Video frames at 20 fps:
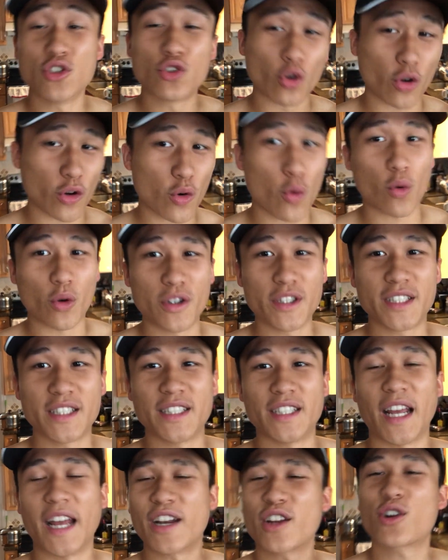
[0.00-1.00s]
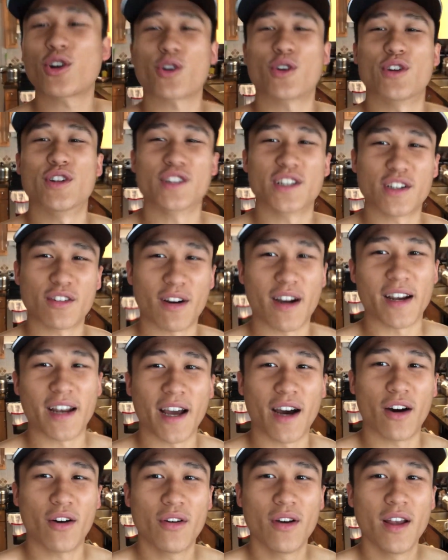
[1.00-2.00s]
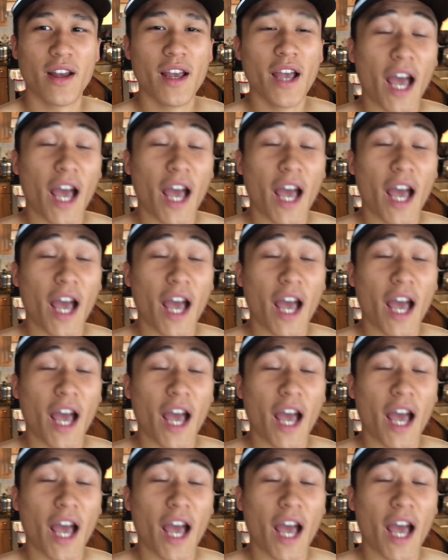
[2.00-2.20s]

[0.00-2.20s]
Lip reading: during quarantine, and currently right now.